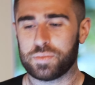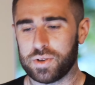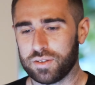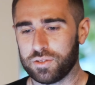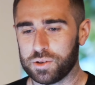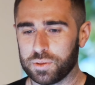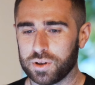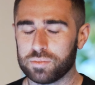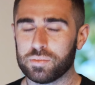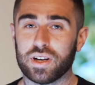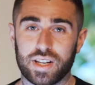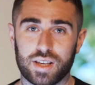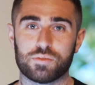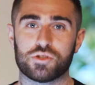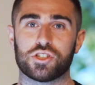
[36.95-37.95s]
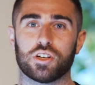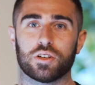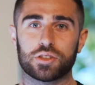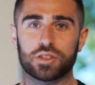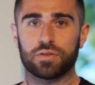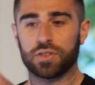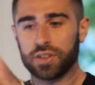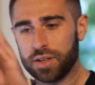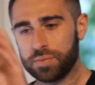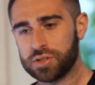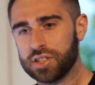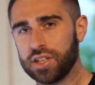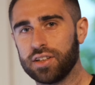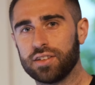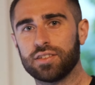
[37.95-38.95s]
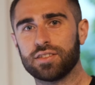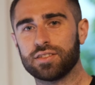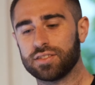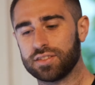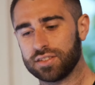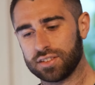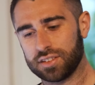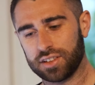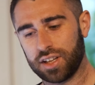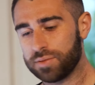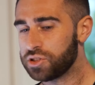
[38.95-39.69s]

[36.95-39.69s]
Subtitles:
as I was years down filmmaking and